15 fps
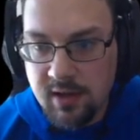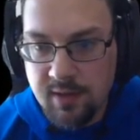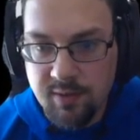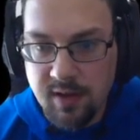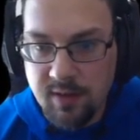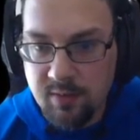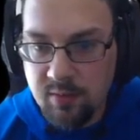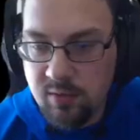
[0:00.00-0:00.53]

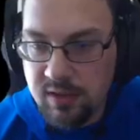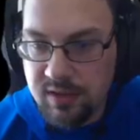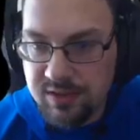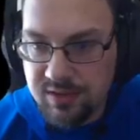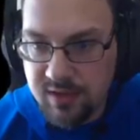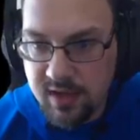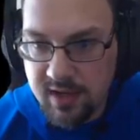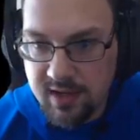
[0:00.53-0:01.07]
Probably
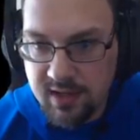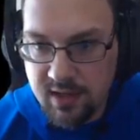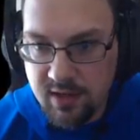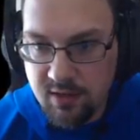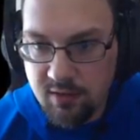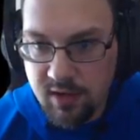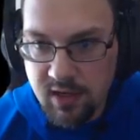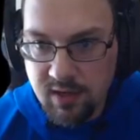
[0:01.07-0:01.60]
distracting
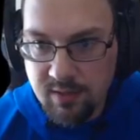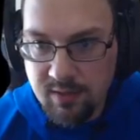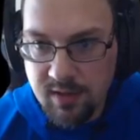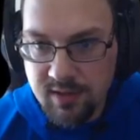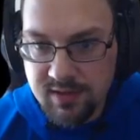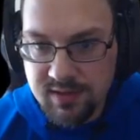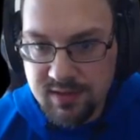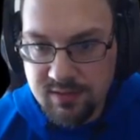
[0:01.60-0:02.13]
green a bit,
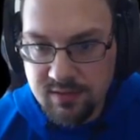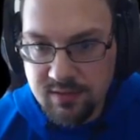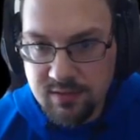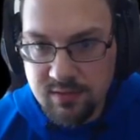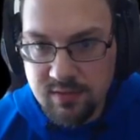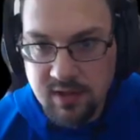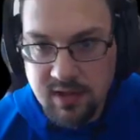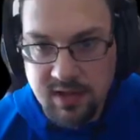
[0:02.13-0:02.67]

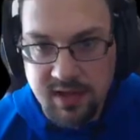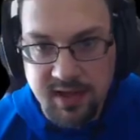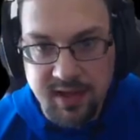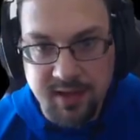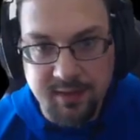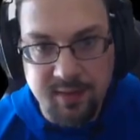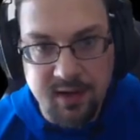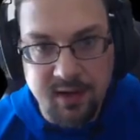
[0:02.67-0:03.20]
so I
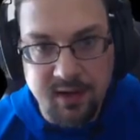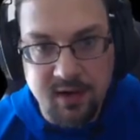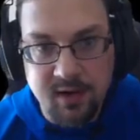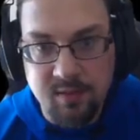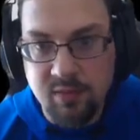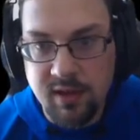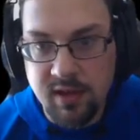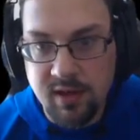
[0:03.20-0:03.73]
am not going to
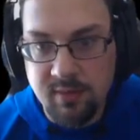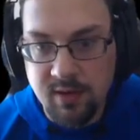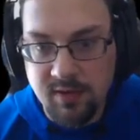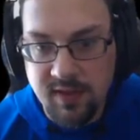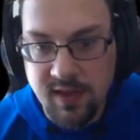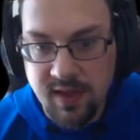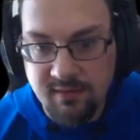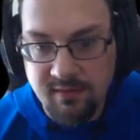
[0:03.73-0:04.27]
complain about
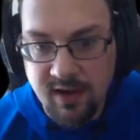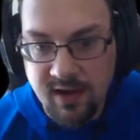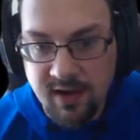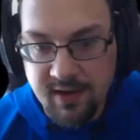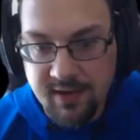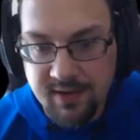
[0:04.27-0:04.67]
that fact.